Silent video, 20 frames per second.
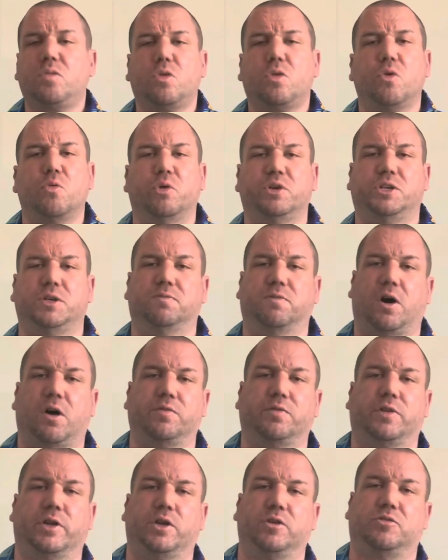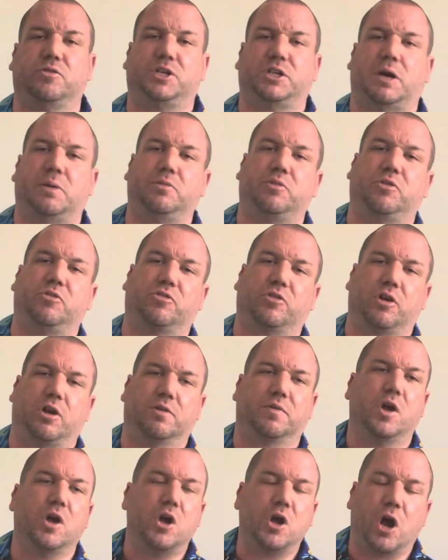which involved the use of Chairman's
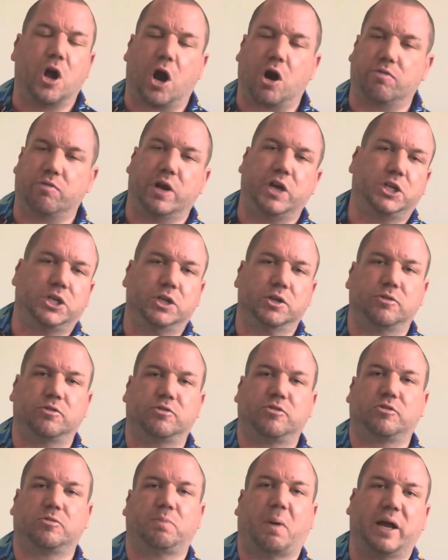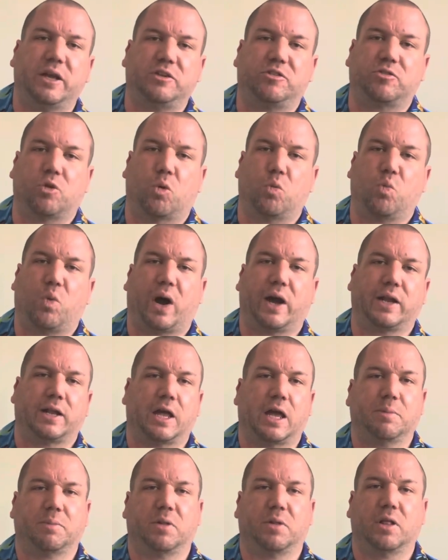Reserve original spiced on white
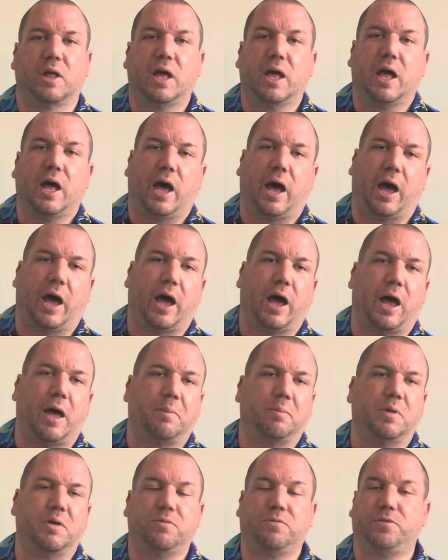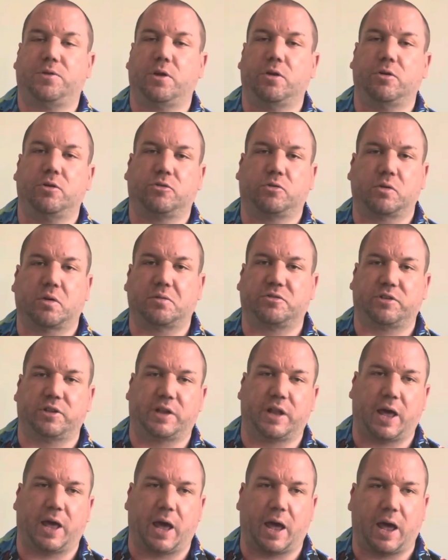label, infused obviously
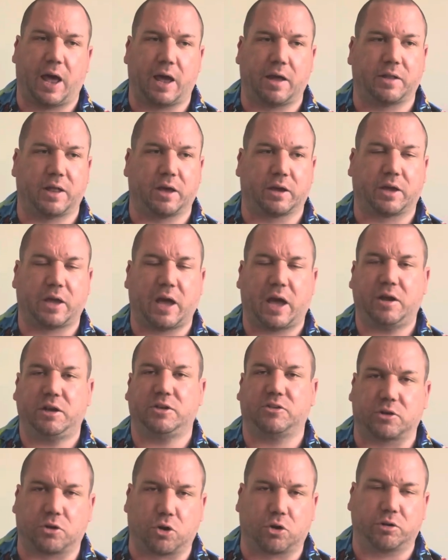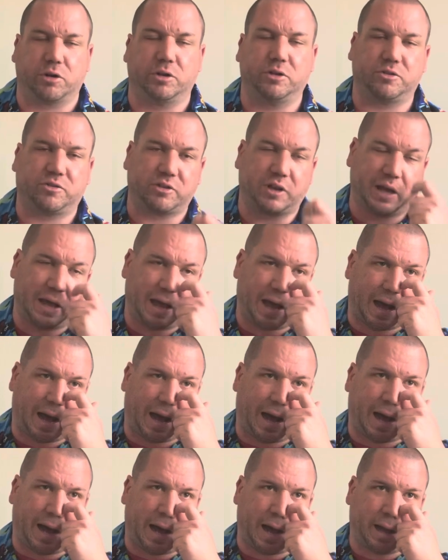their cakes or currants,
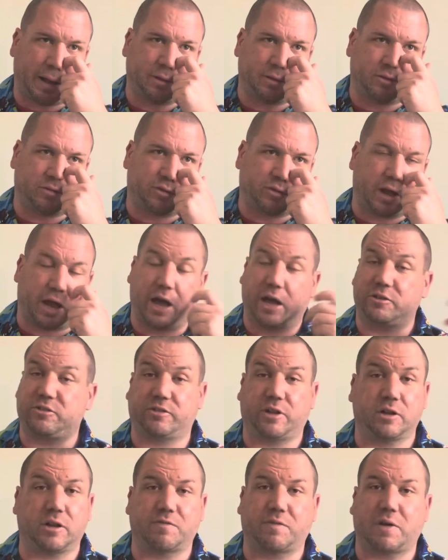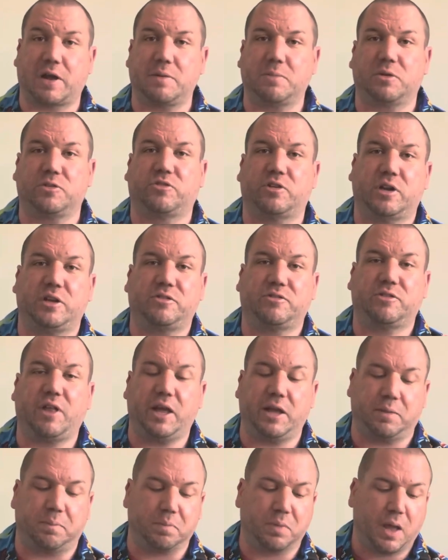and it's still available to this
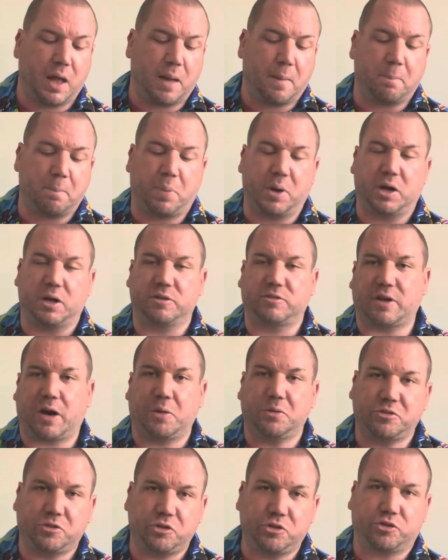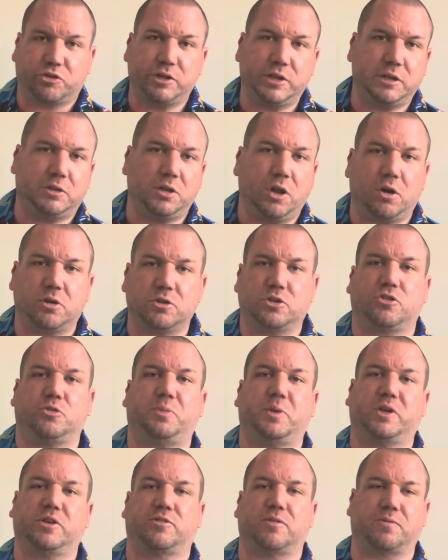day. But I was intrigued, not just
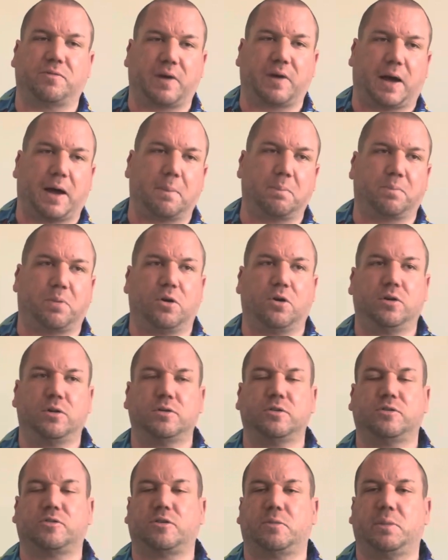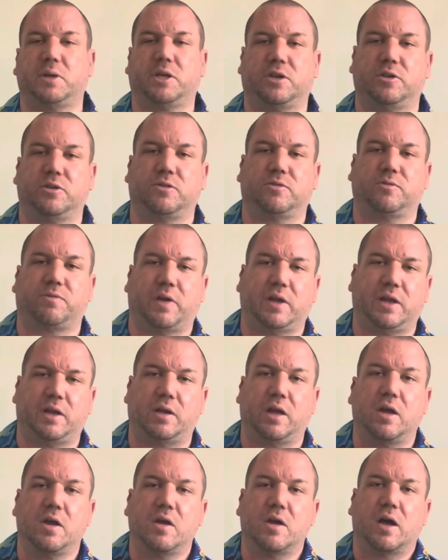because of that, but also because they,
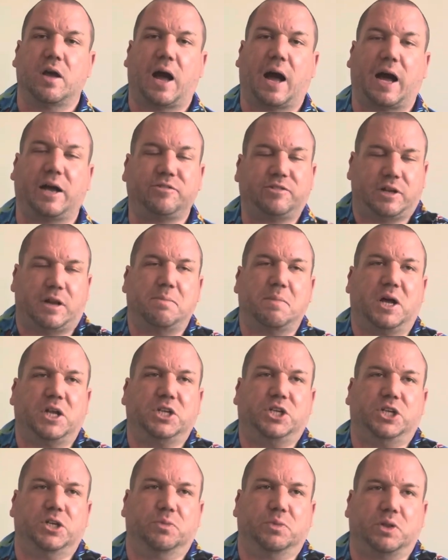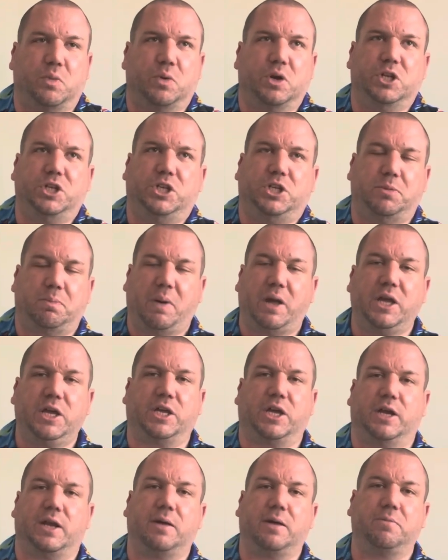as you can imagine with the word
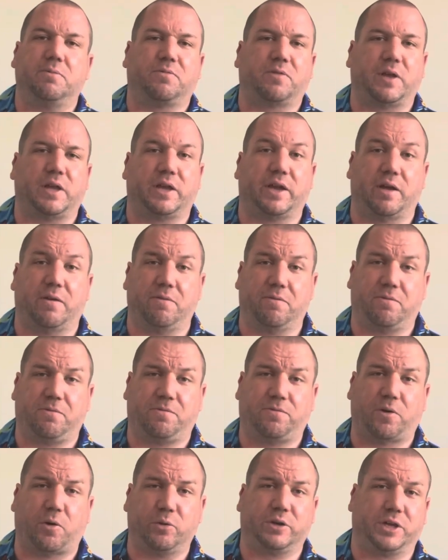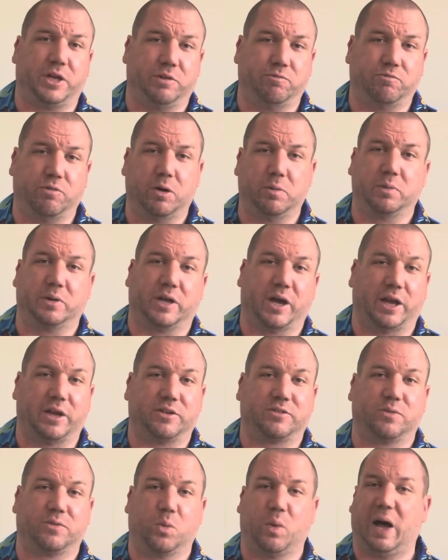Jamaican, I'm thinking funky rum
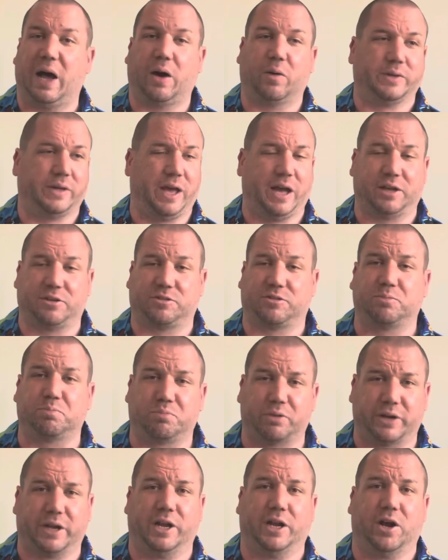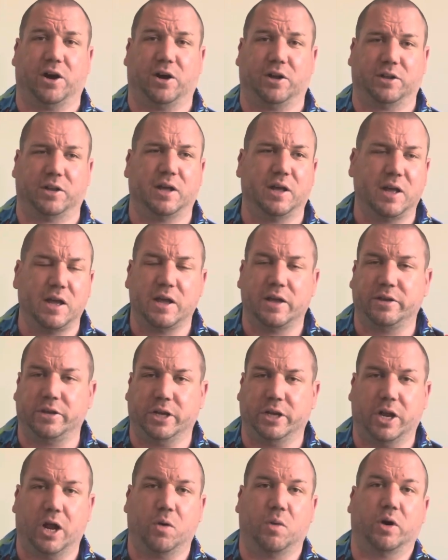cakes. Wow, yes, bring it on.
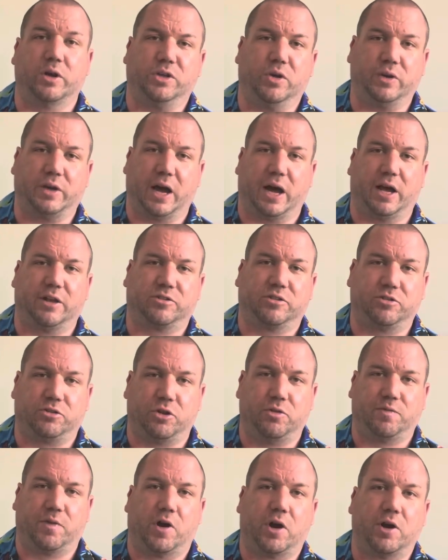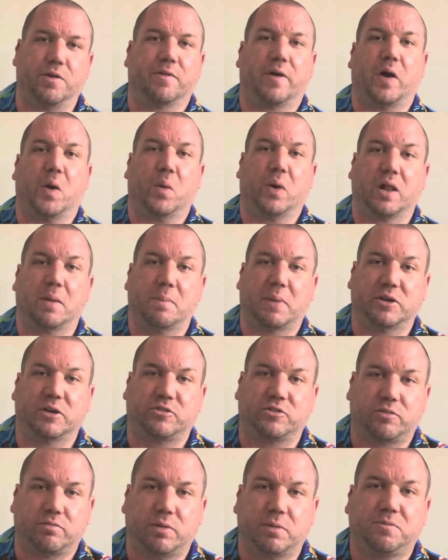You know what, you guys could do very, very well at
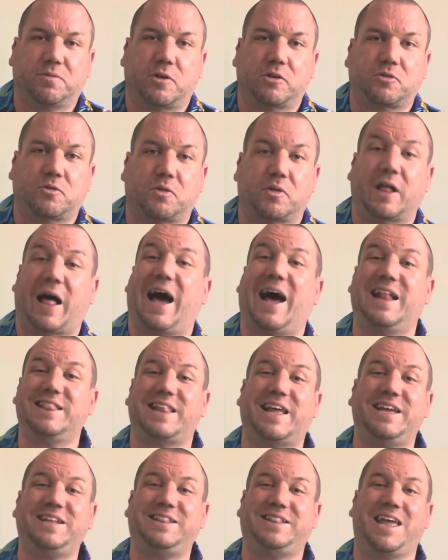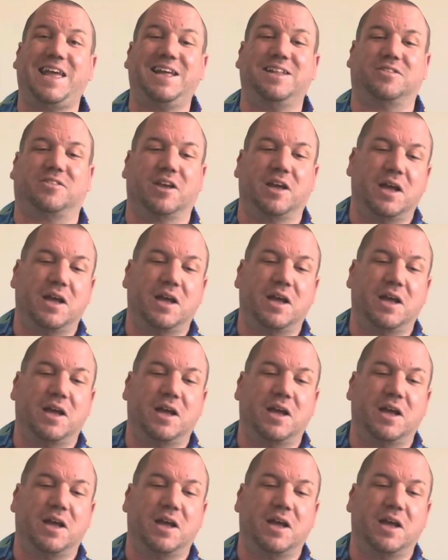Manchester Rum Festival. And they did.